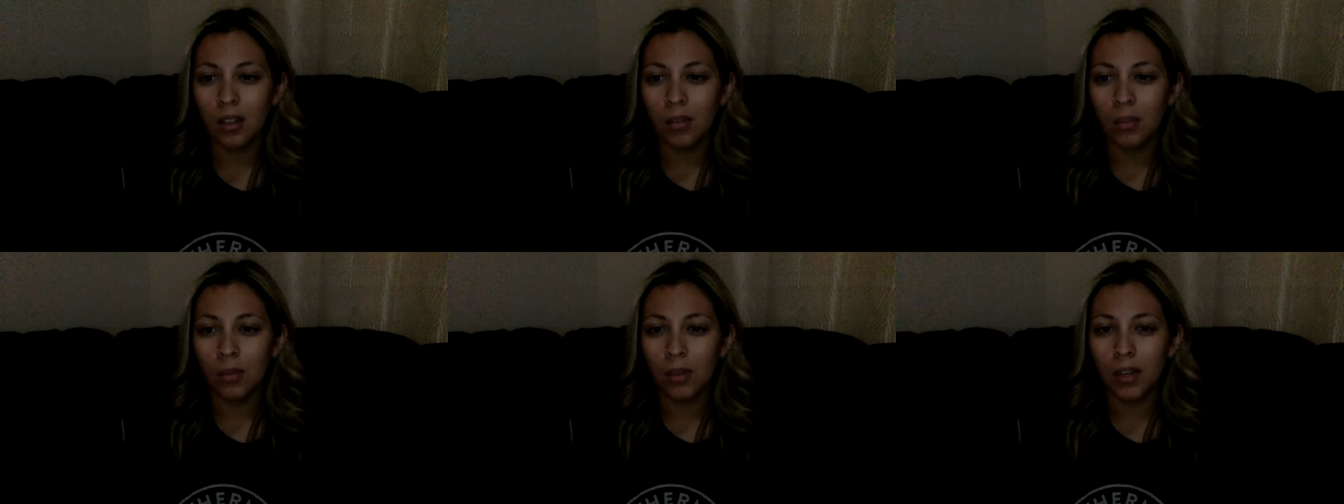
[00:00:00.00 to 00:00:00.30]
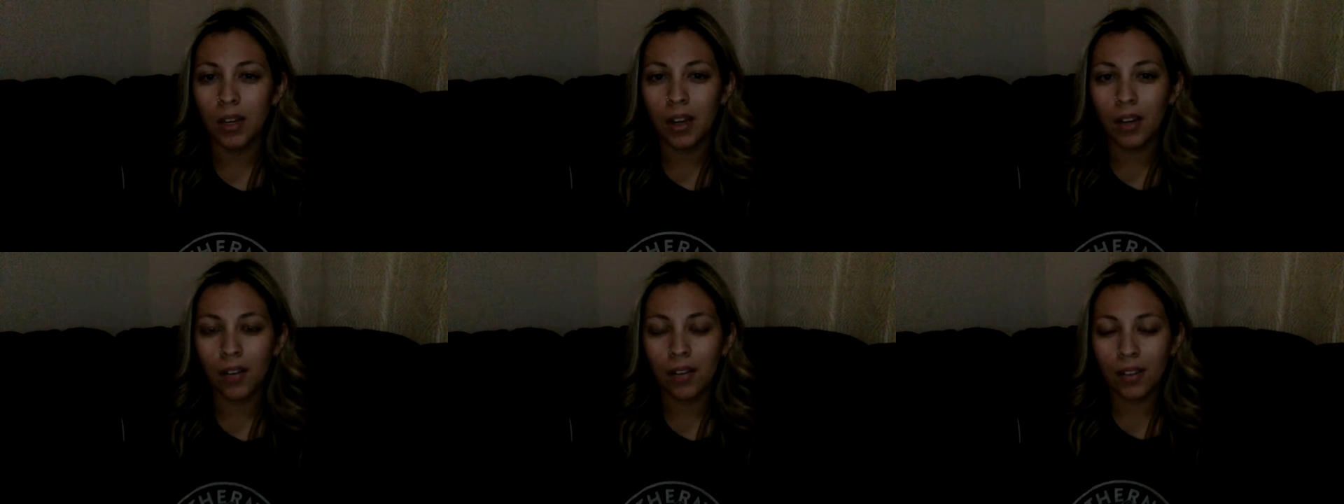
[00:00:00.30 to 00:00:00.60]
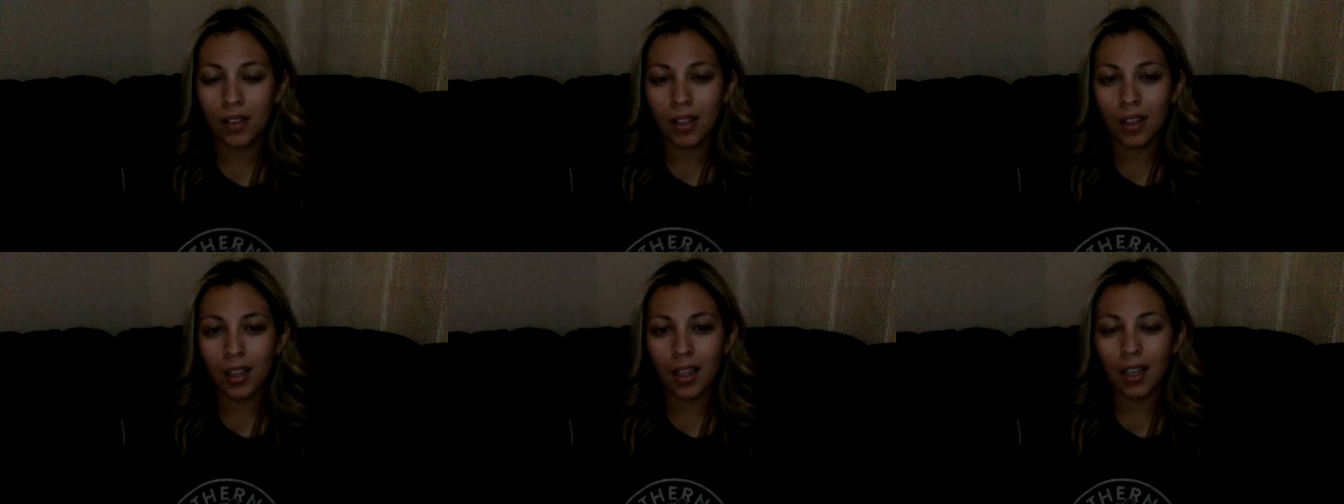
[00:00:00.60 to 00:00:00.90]
But
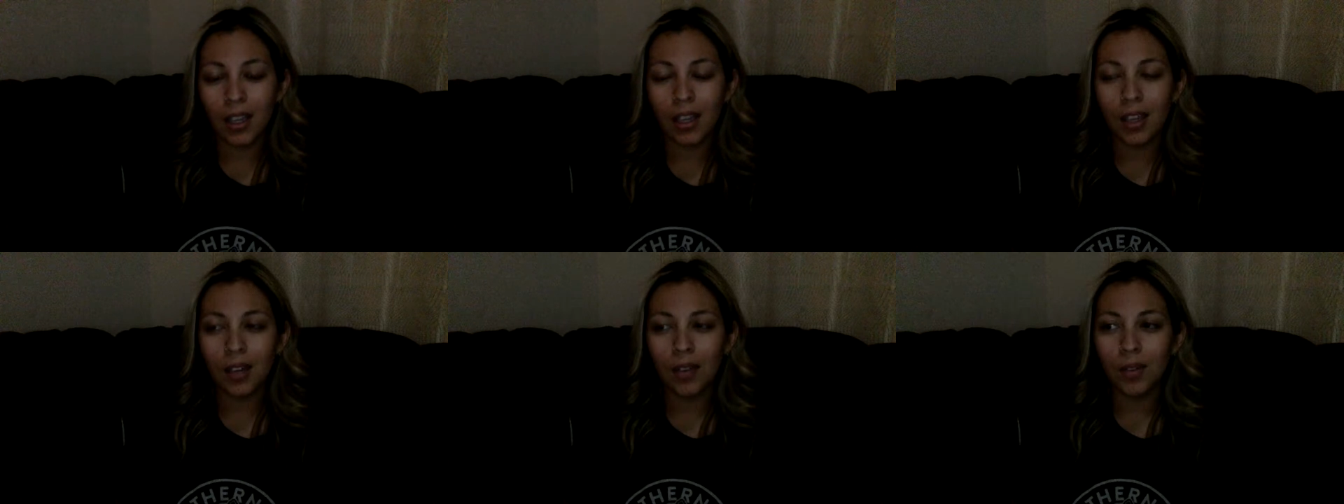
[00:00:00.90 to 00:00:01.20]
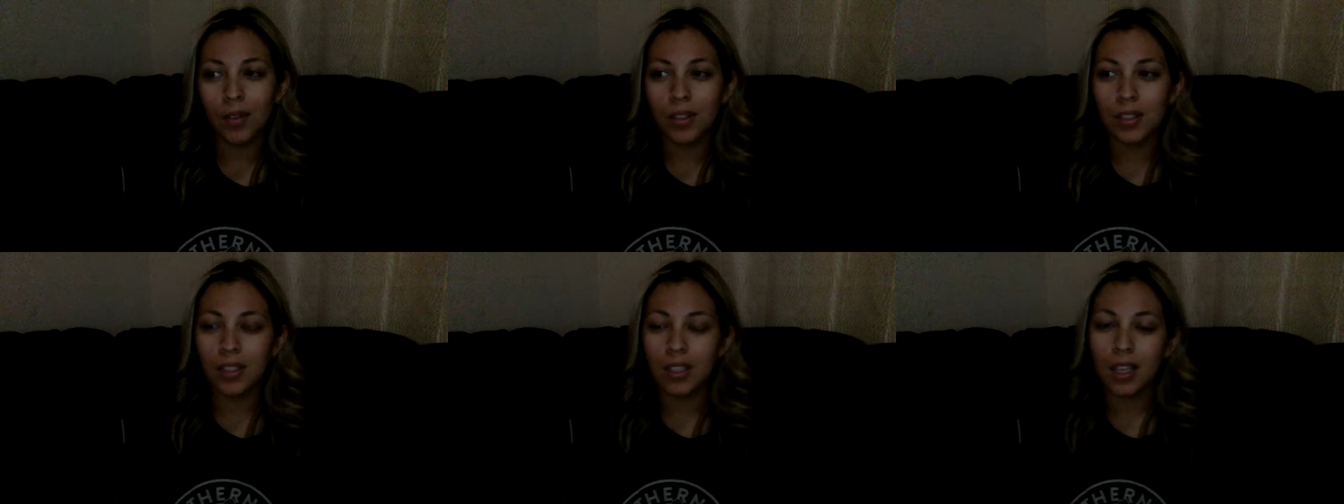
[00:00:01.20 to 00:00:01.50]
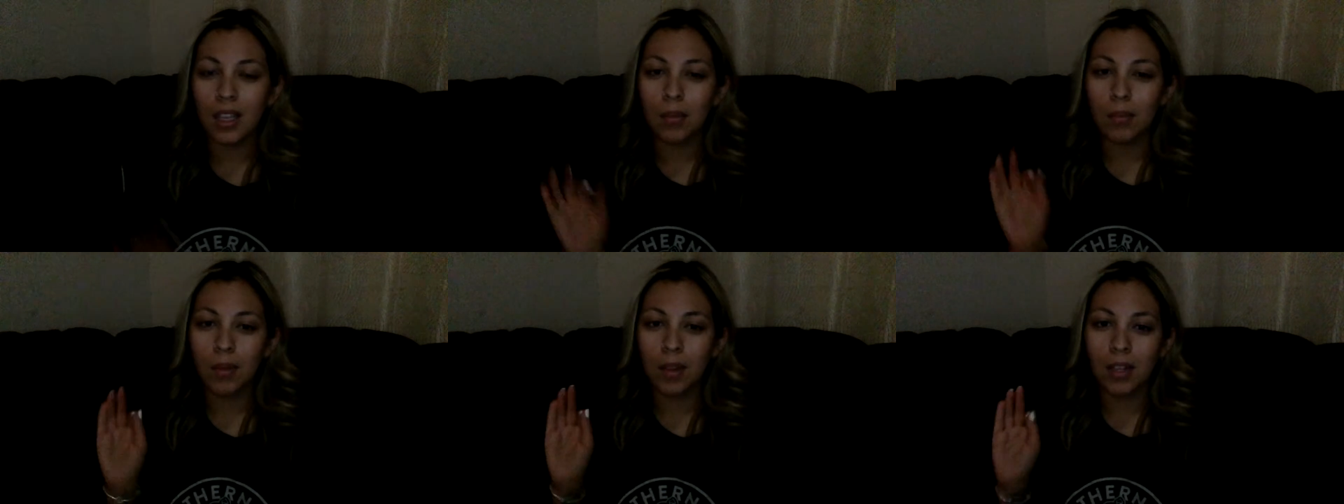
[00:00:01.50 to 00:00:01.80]
everything was
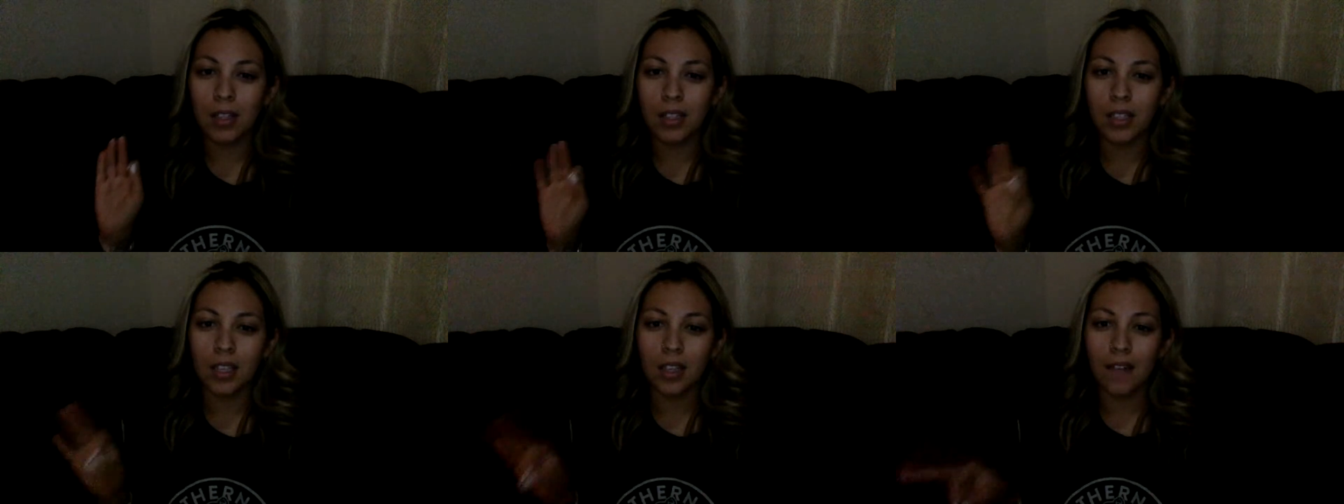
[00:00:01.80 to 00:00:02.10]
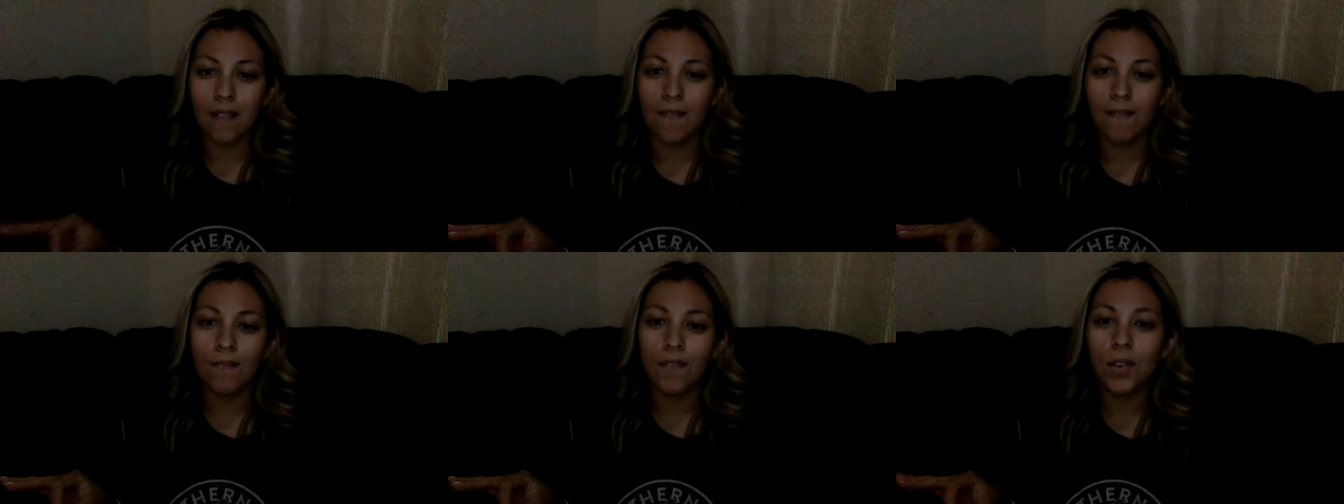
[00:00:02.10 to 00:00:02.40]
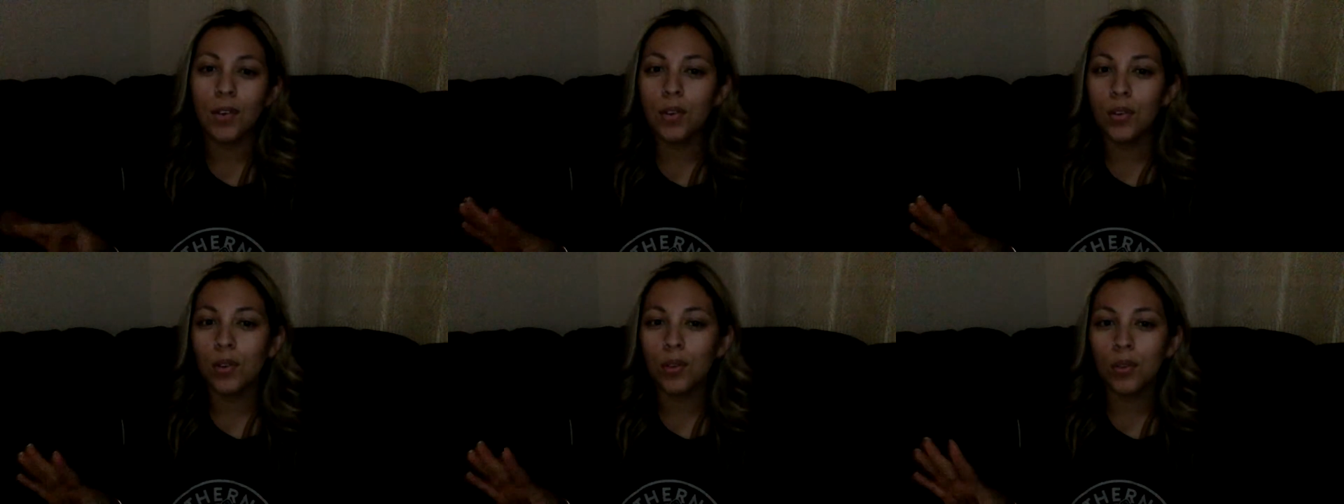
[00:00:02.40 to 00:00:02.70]
like Mexican
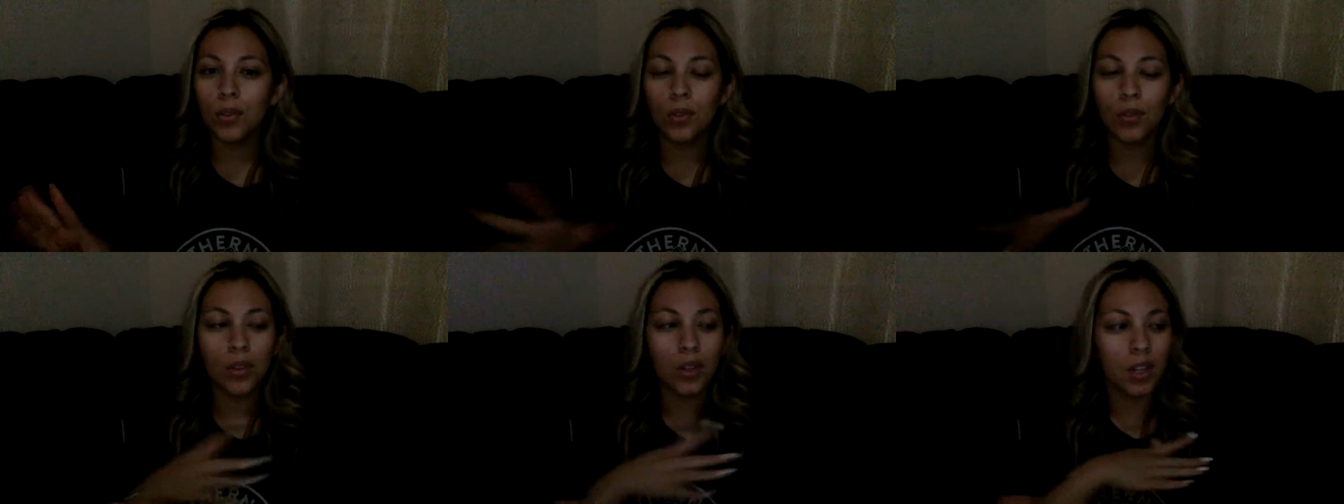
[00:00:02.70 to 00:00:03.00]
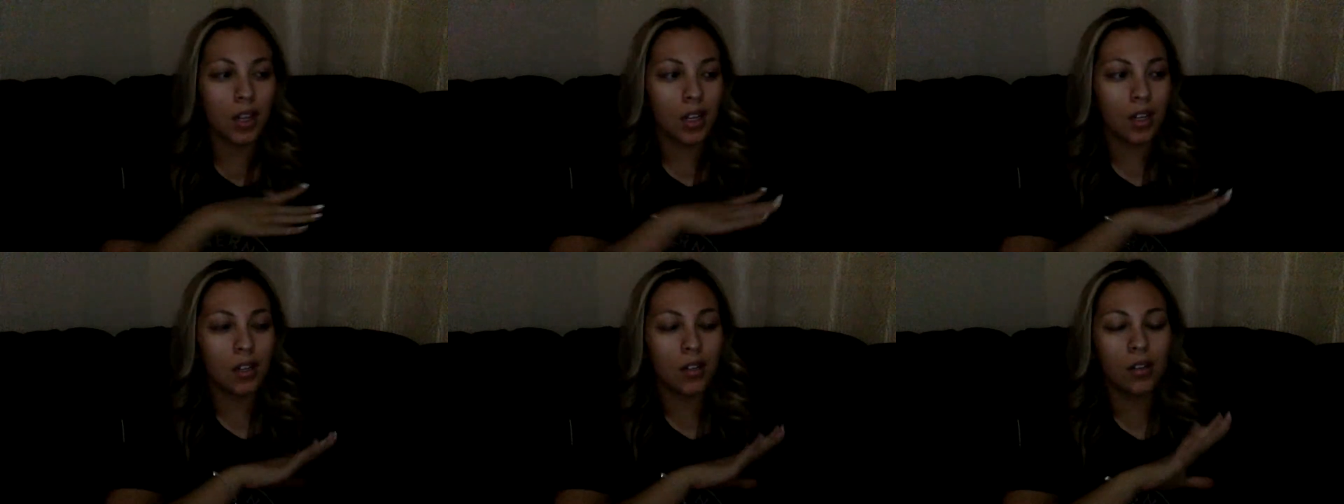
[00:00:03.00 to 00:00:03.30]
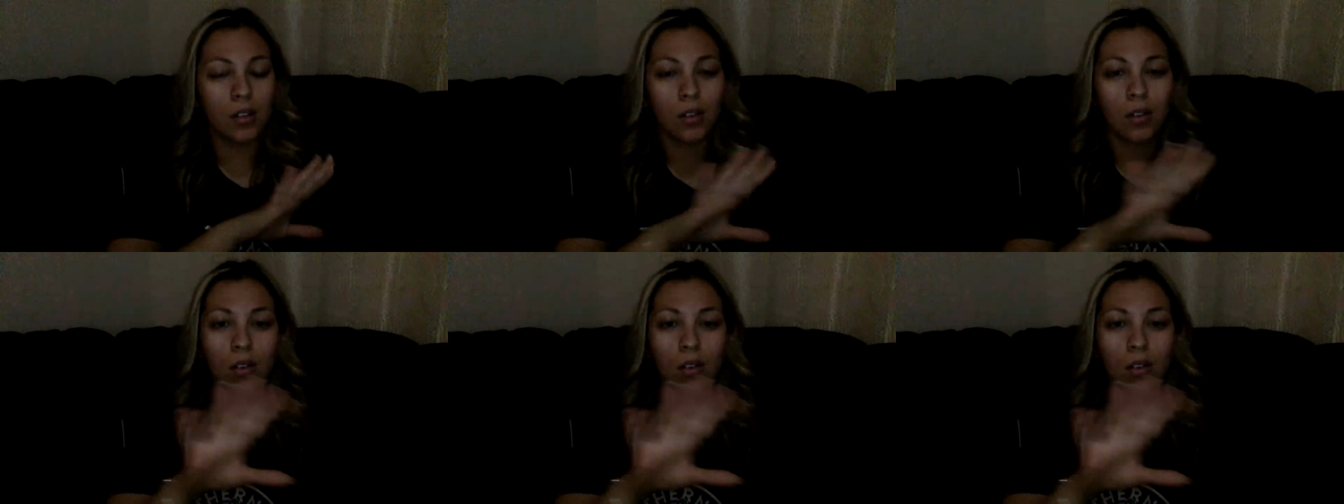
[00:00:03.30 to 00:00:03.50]
food and